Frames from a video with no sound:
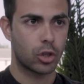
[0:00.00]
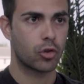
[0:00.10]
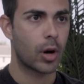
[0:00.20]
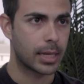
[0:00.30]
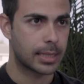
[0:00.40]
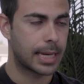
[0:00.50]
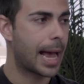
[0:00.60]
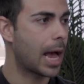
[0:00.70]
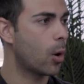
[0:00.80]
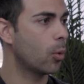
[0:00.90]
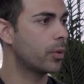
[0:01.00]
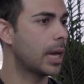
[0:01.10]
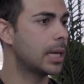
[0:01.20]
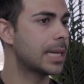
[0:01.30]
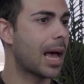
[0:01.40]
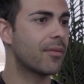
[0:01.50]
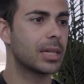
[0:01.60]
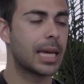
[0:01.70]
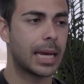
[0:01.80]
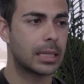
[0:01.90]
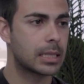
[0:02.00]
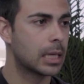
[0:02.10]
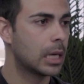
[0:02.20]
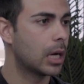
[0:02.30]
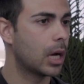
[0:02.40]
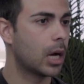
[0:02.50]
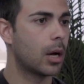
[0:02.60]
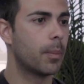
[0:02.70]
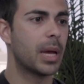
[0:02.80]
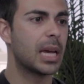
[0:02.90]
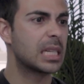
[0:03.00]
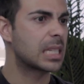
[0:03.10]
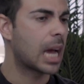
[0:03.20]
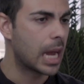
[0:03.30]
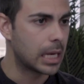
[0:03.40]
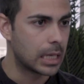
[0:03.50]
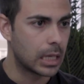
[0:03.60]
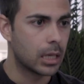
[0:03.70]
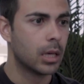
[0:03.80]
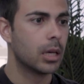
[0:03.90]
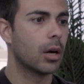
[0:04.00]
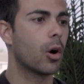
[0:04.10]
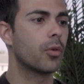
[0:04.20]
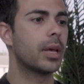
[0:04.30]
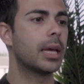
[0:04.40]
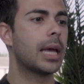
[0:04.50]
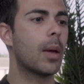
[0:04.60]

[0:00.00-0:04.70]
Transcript: stress, how they navigate anxiety. Are they